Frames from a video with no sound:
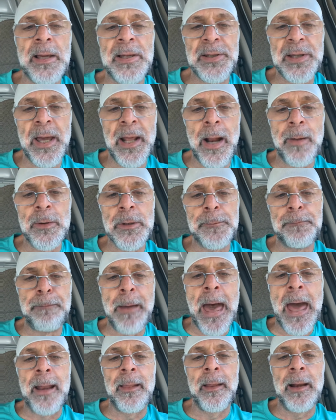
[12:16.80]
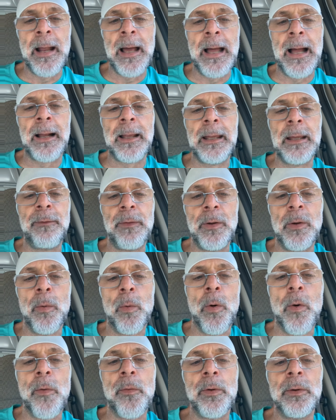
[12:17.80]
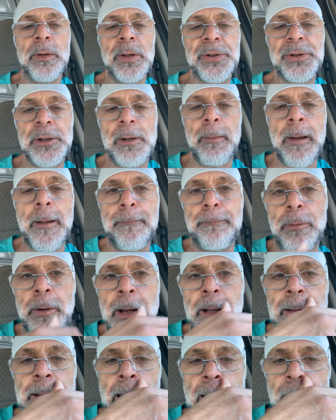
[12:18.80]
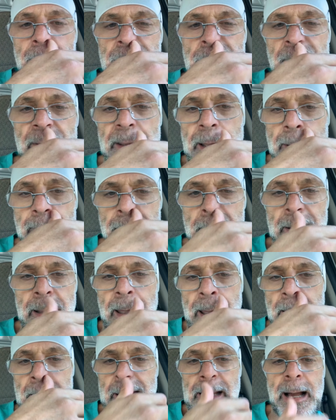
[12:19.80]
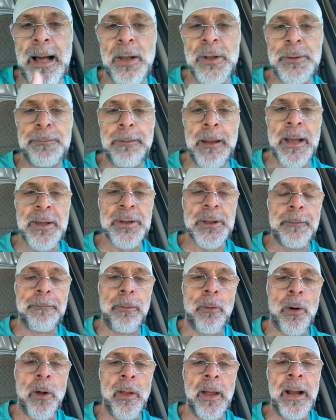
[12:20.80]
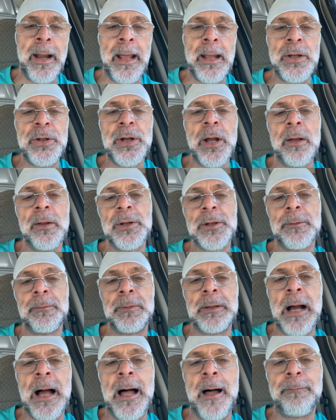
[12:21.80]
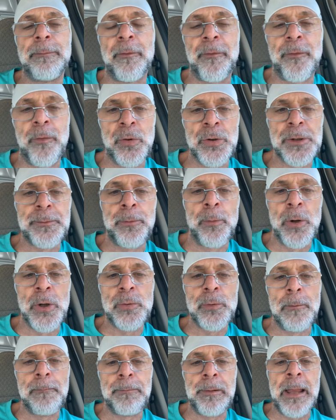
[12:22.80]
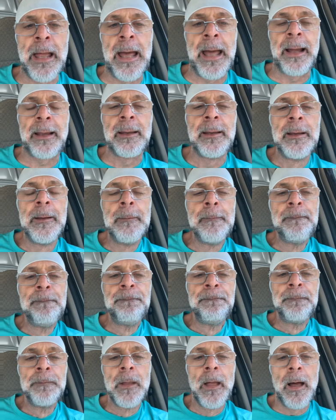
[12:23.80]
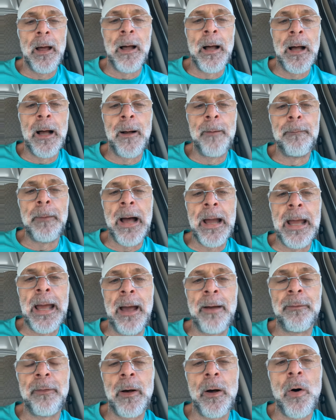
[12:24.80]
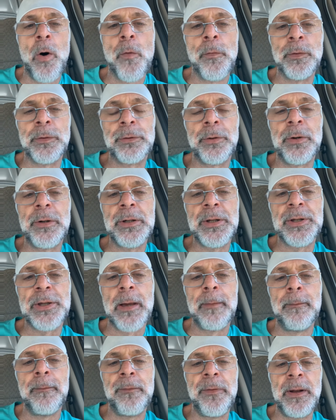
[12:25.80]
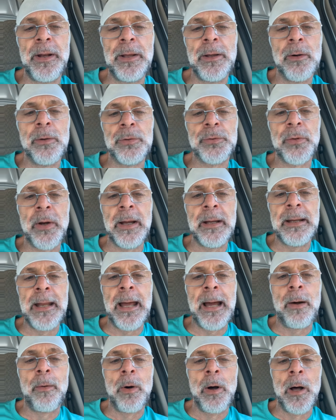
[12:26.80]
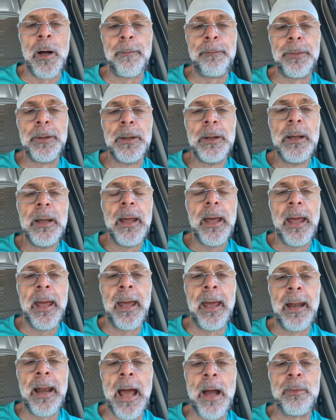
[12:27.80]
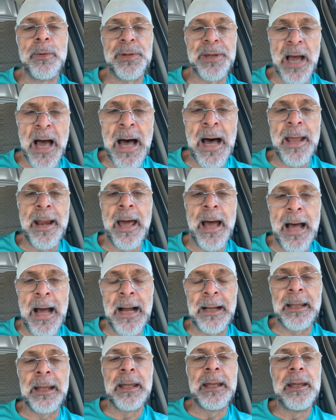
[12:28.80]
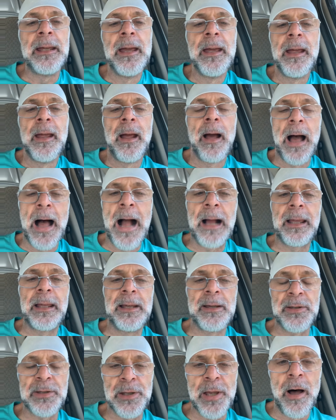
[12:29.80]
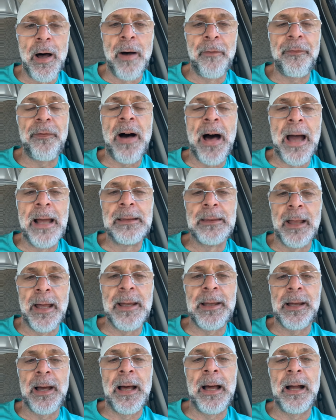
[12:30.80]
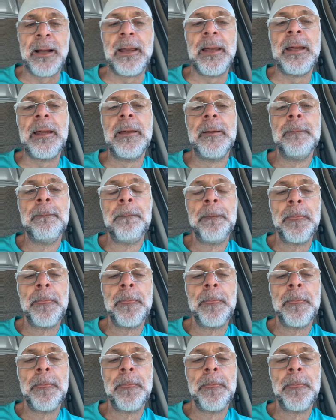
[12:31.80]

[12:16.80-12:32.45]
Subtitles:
I said, I was battling hockey. If you go over and listen to my breakdowns of the NBA, college basketball, NHL, and some golf before sports went black, I have over 30-something videos right now up, and I was on hockey. Hockey is tough. I like hockey.